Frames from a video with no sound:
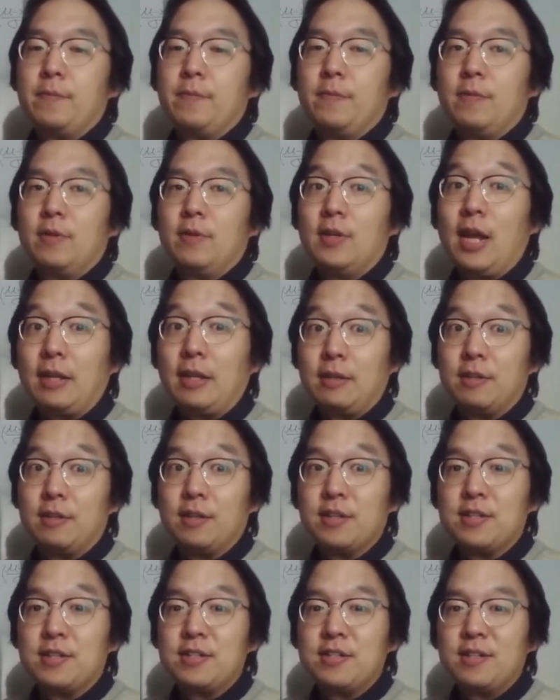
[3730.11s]
Like
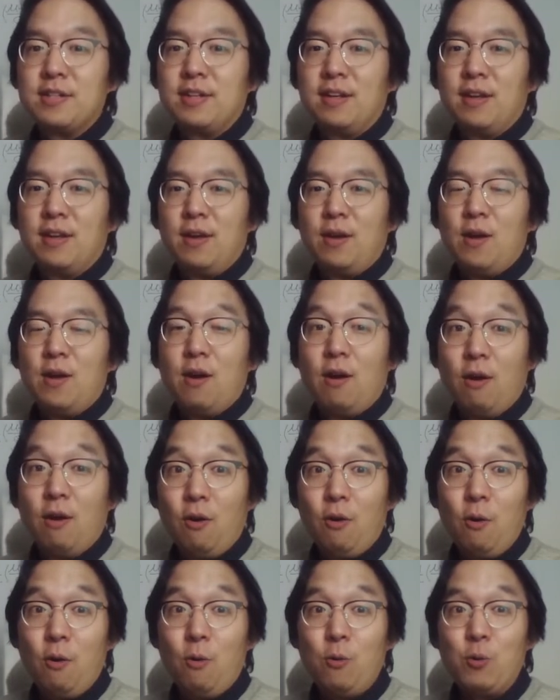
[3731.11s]
this.
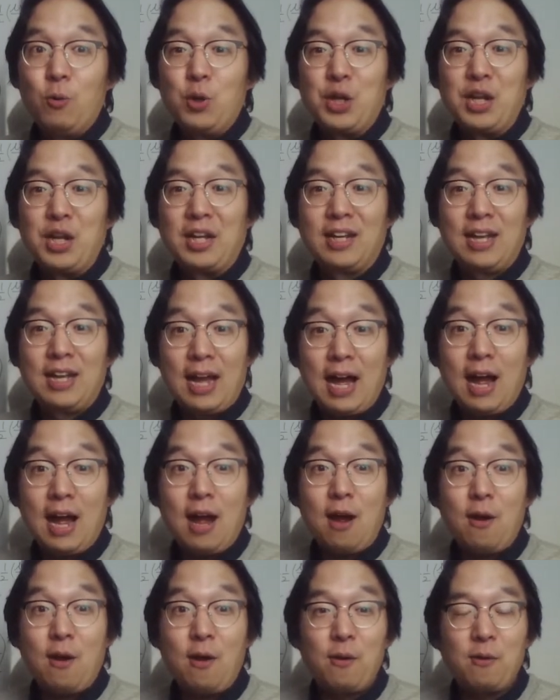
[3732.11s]
Holy
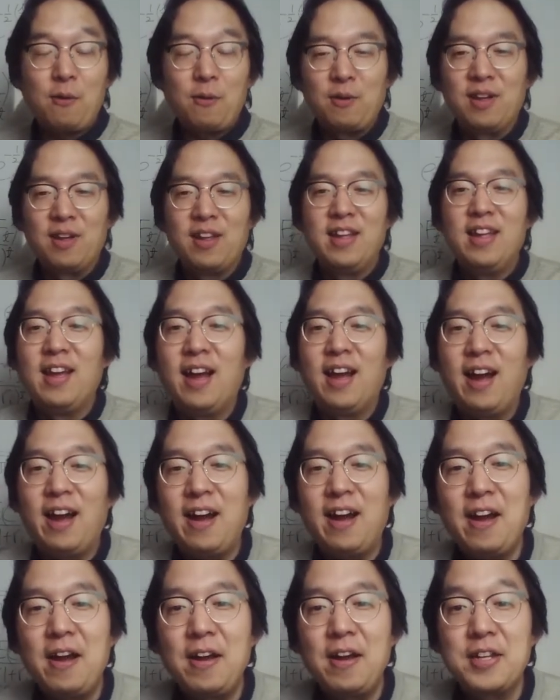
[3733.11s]
cow!
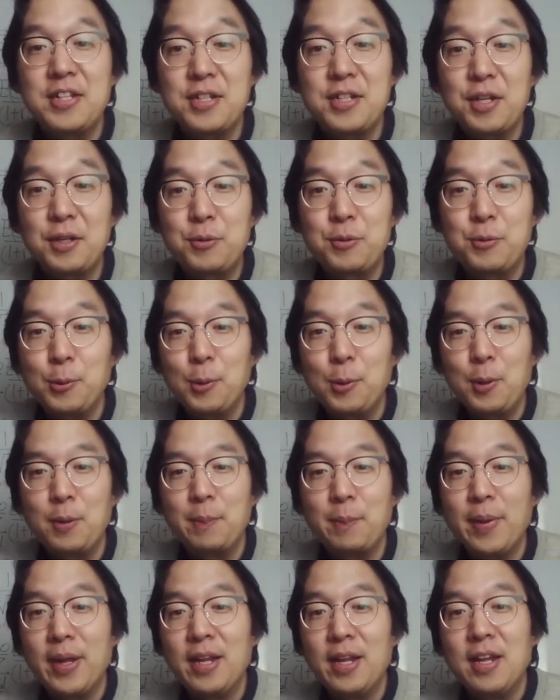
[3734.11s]
Isn't it cool,
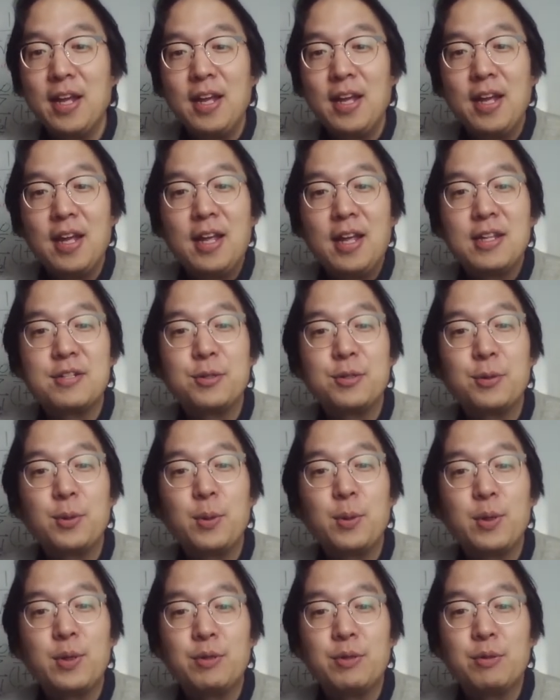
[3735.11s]
man? So
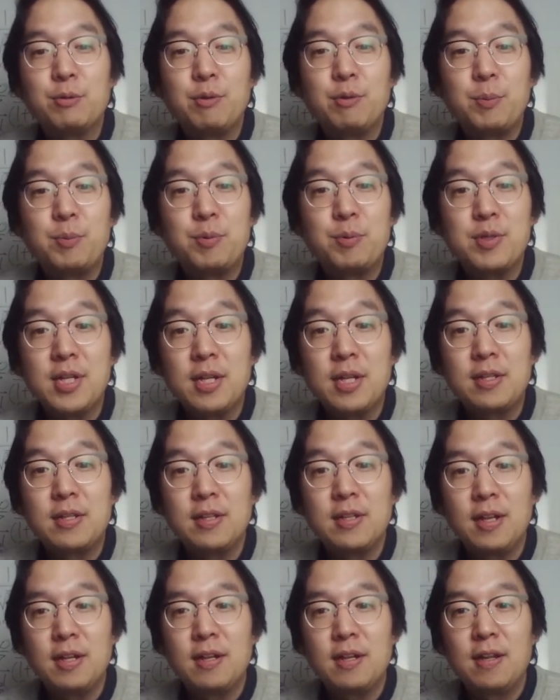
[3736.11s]
you
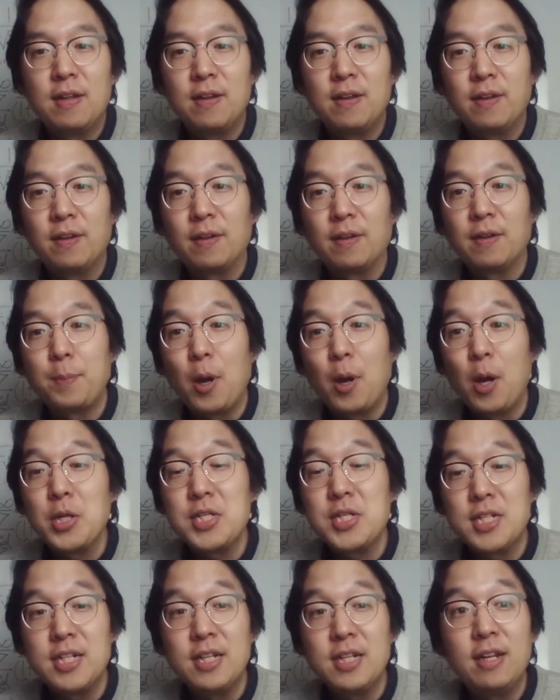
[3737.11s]
represented, you
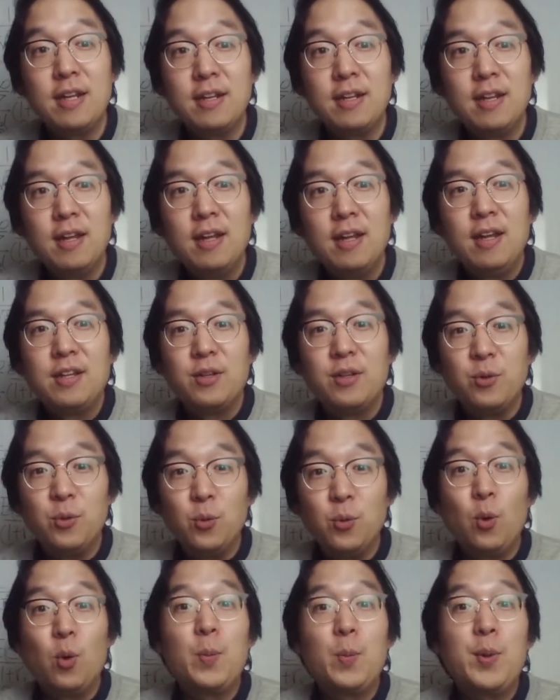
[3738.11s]
punched in the
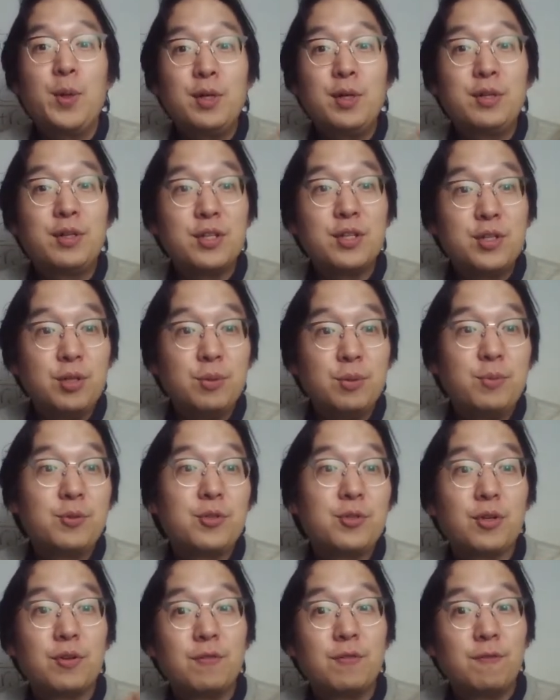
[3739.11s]
normal
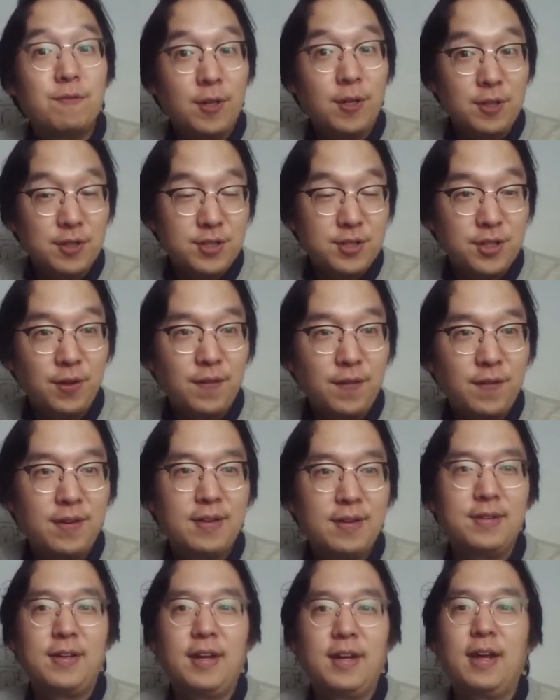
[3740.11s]
distribution function,
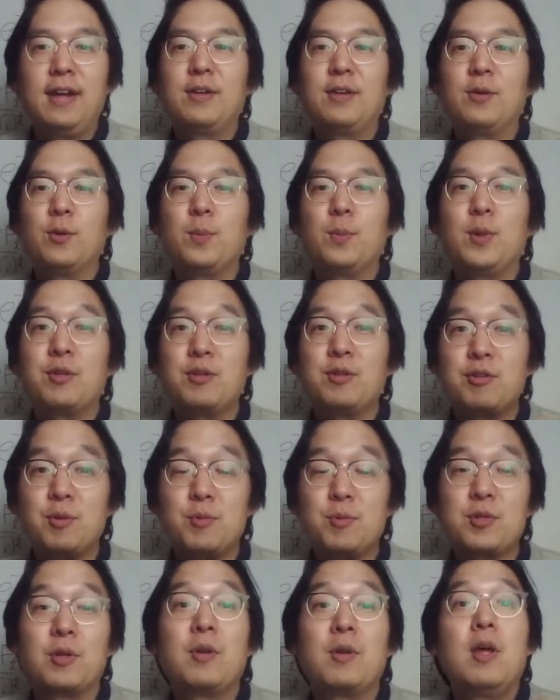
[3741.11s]
okay? Normal
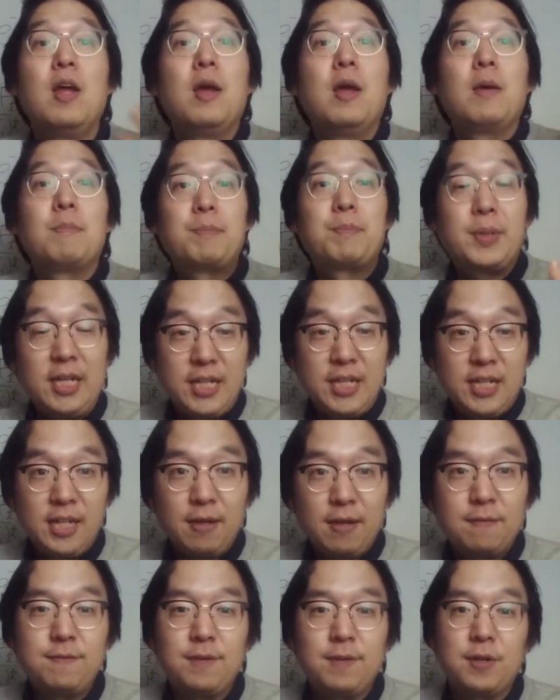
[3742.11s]
distribution PDF
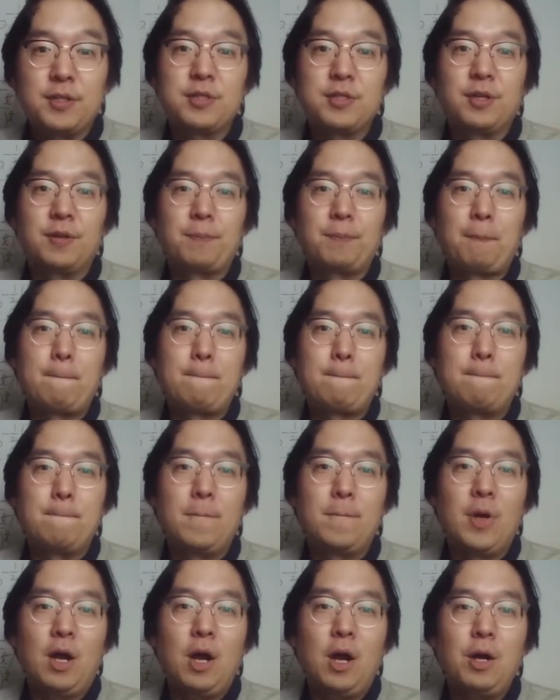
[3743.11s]
function.
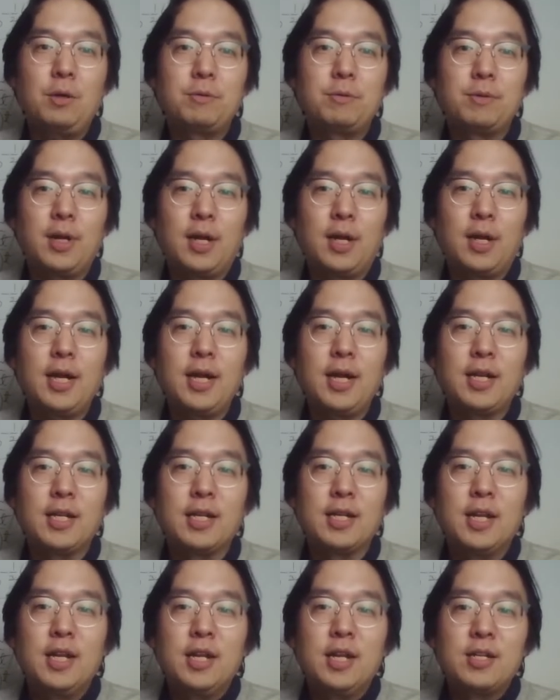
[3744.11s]
All right,
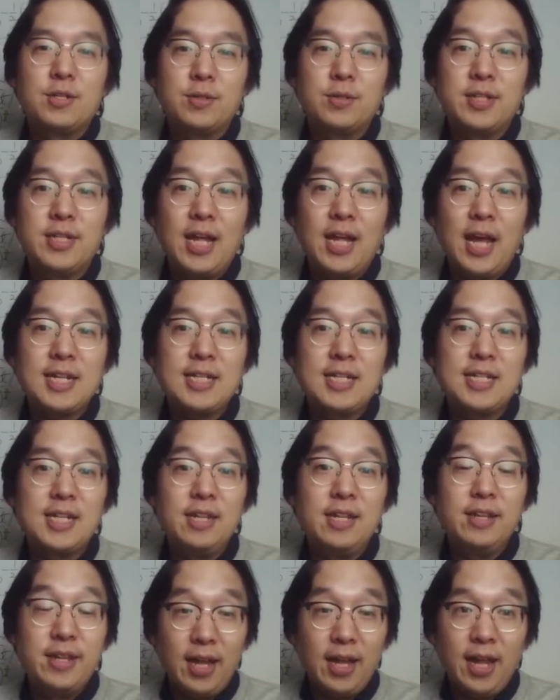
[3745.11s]
so that's
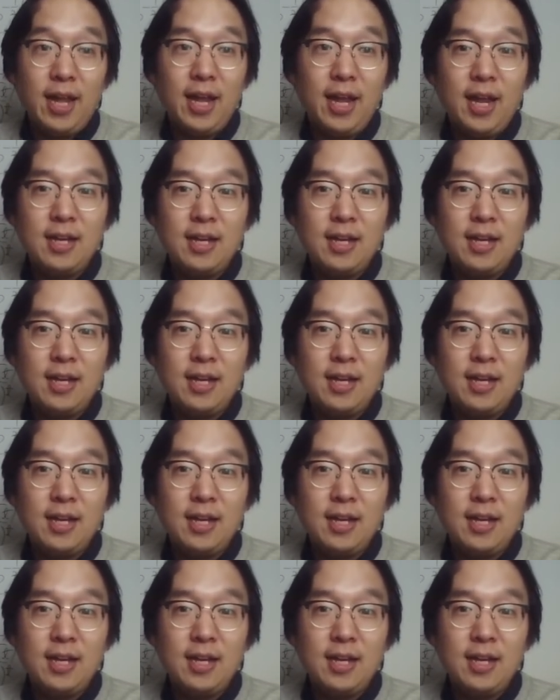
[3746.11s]
that.